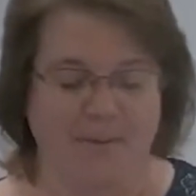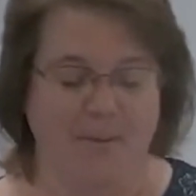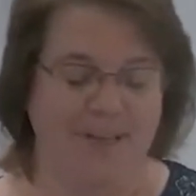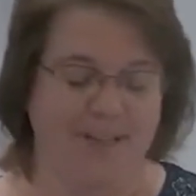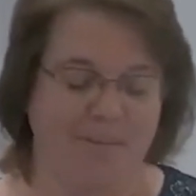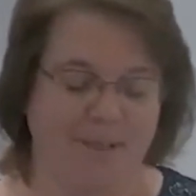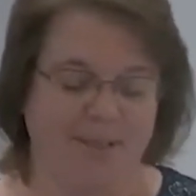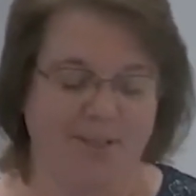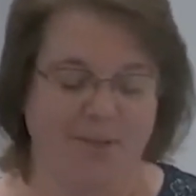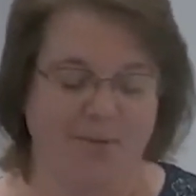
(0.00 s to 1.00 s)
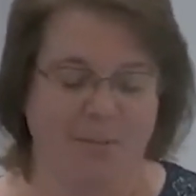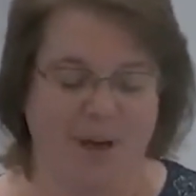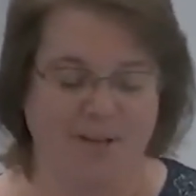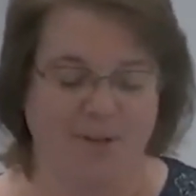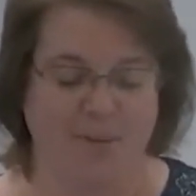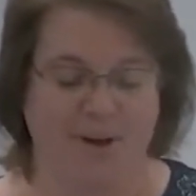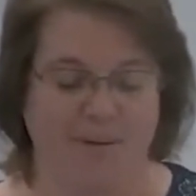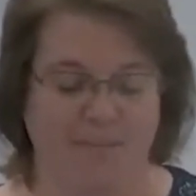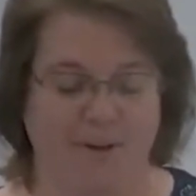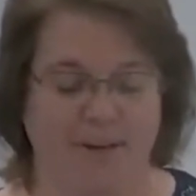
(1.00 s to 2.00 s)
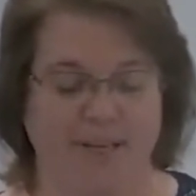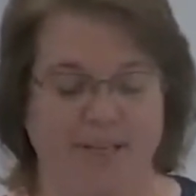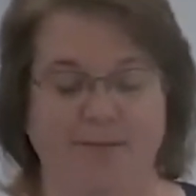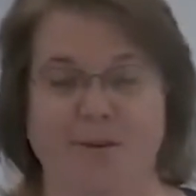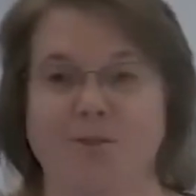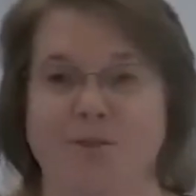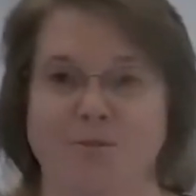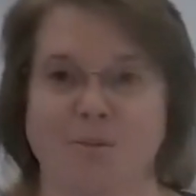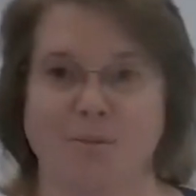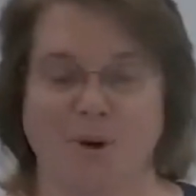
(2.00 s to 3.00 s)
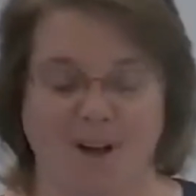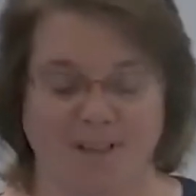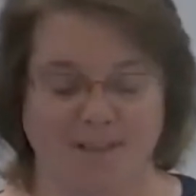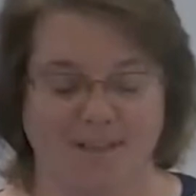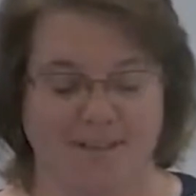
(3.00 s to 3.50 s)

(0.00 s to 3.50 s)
weekly messages from Pastor Bob, and devotions from Roz,